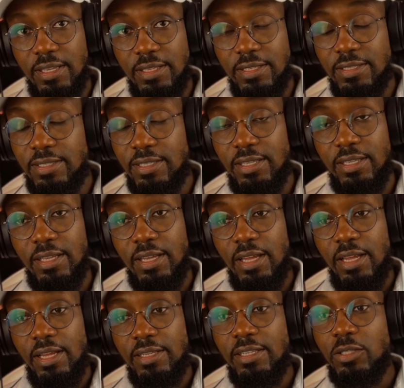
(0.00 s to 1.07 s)
see,
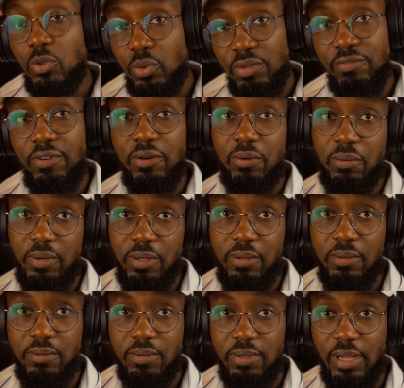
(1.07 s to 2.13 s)
they're doing very
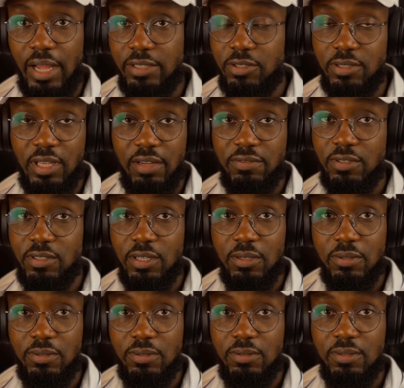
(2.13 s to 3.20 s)
well. I just have to tell
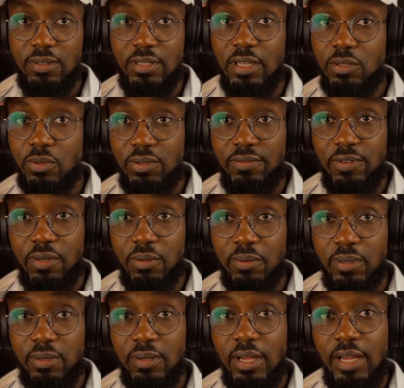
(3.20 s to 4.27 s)
you, they're doing very
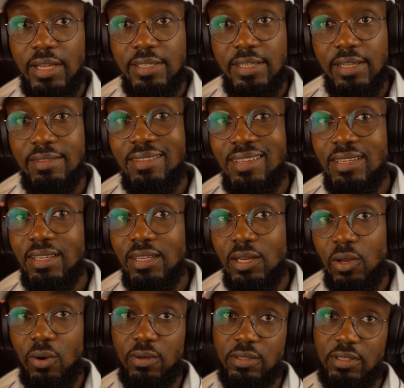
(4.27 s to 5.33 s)
well. They're thinking
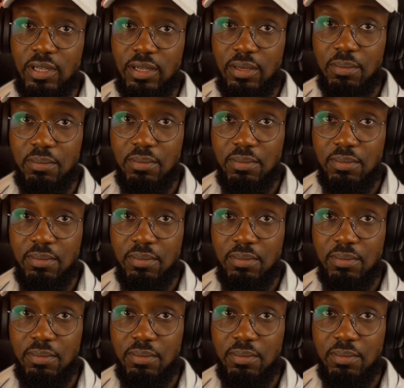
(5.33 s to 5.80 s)
long term,